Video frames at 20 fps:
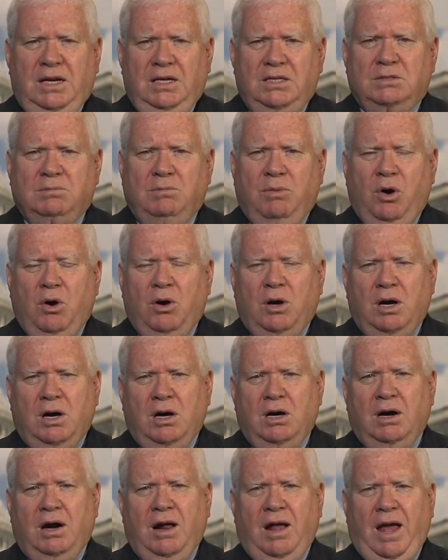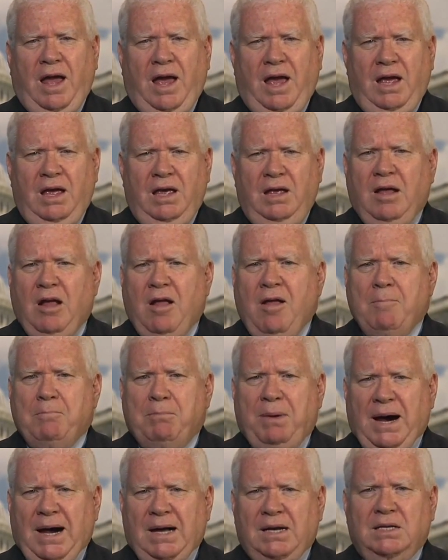is more a
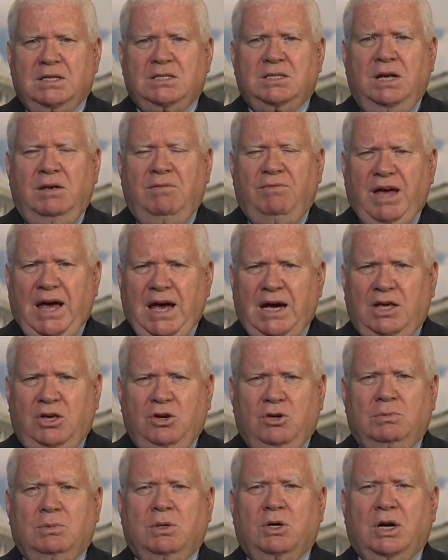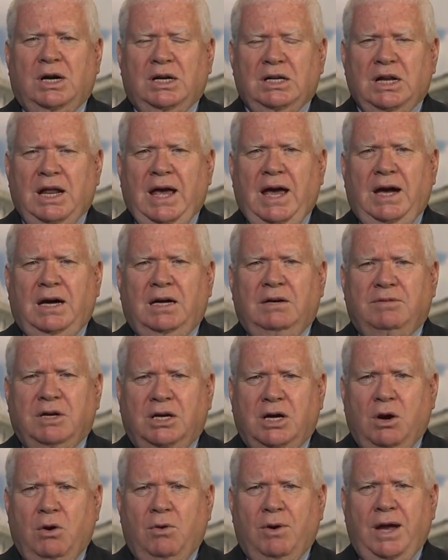policy vacuum or a lack of a
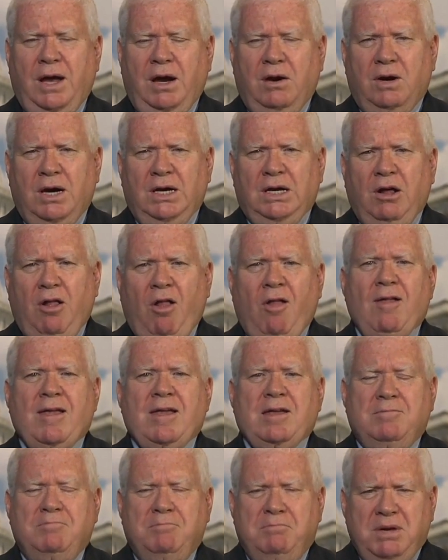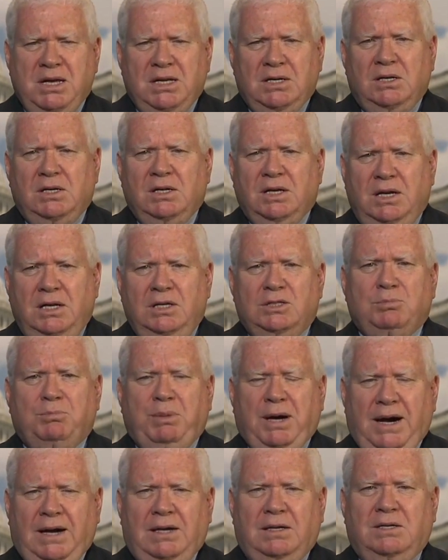coherent Middle East
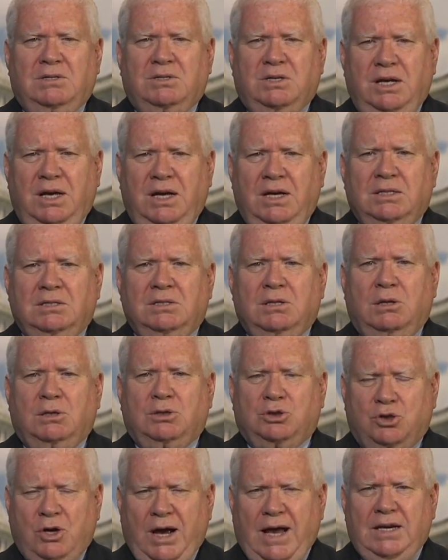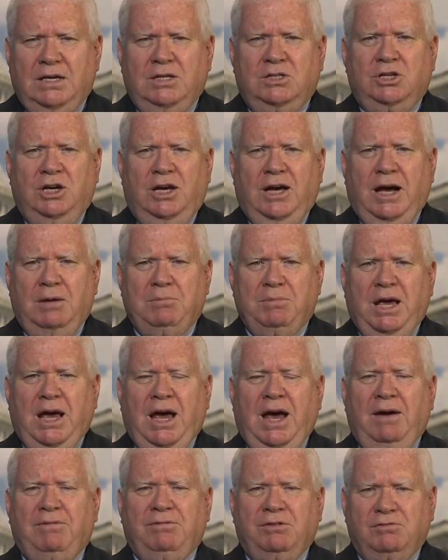policy and strategy on
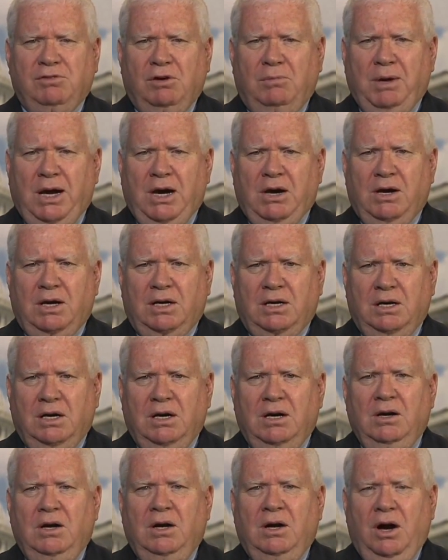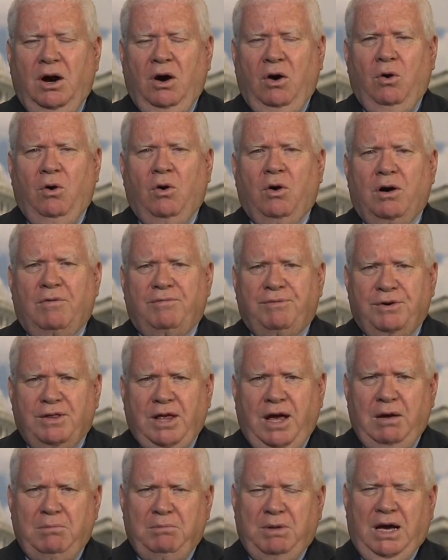behalf of America, or for
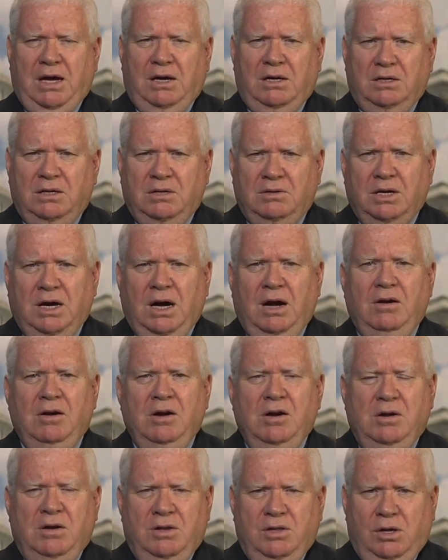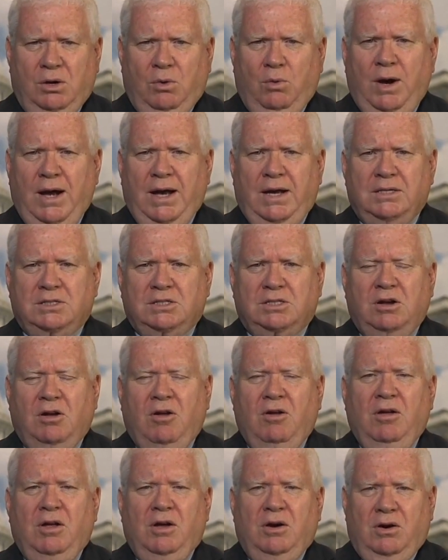that matter, the West
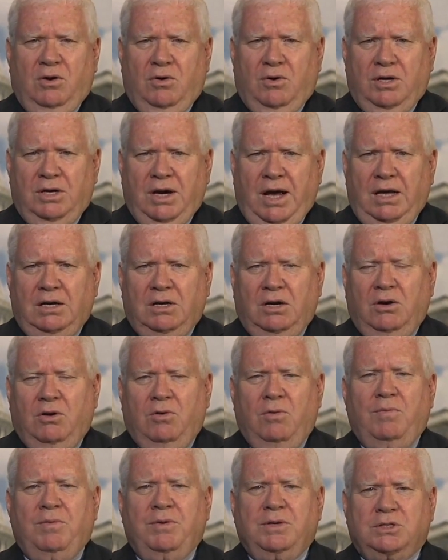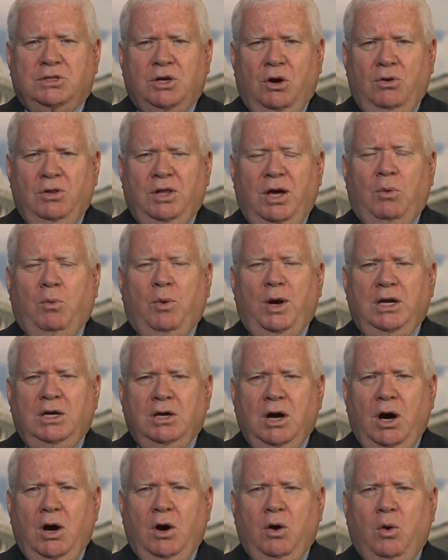or NATO, so that we
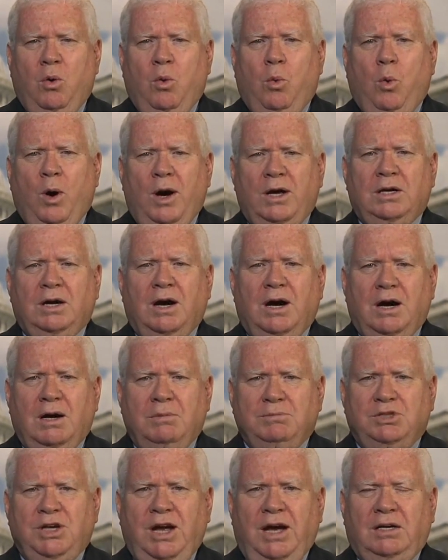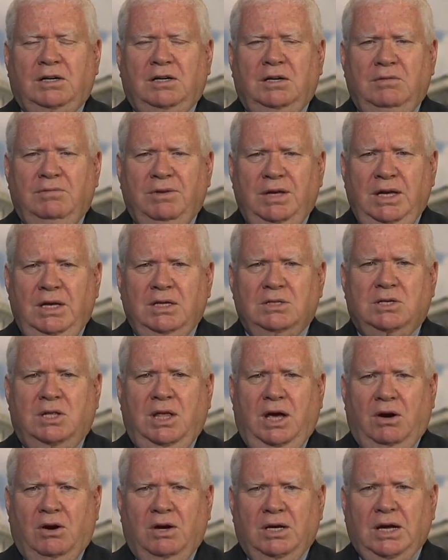know what our objective is
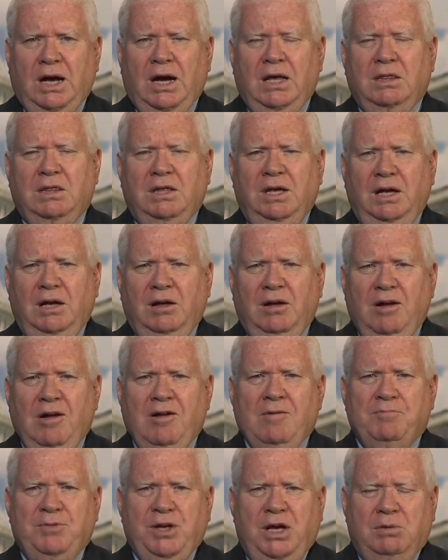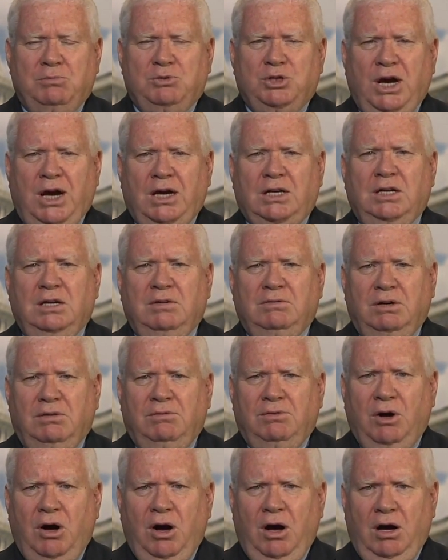there. And I think the objective
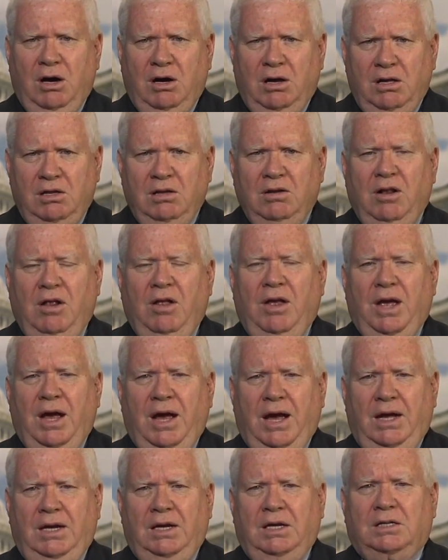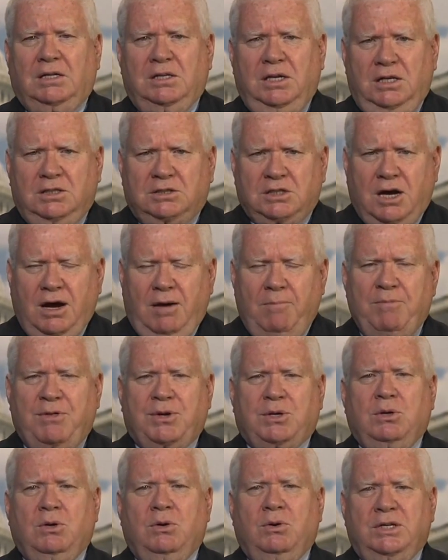of all, and it's come
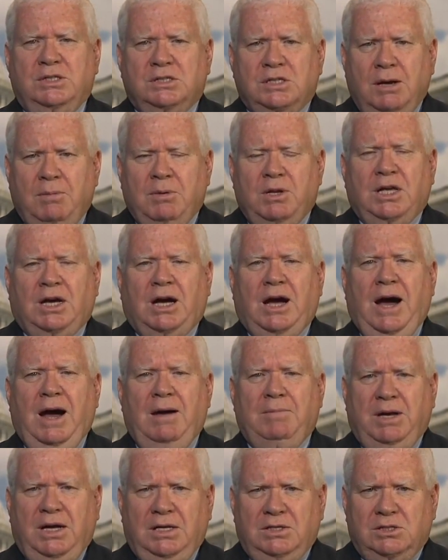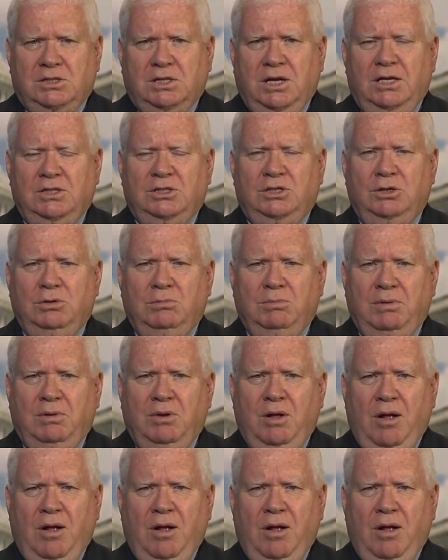through in some of the comments that you